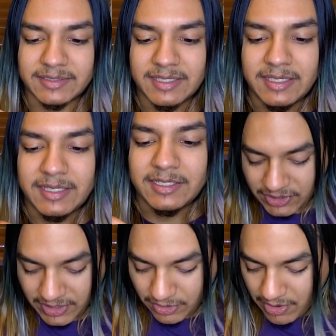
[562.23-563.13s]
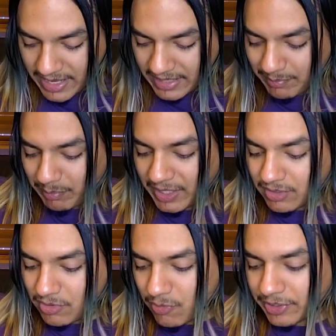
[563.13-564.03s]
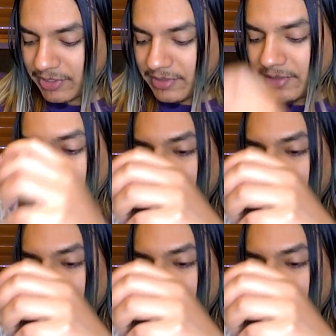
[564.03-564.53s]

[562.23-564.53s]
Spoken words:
I'm just gonna go ahead and pick a corner,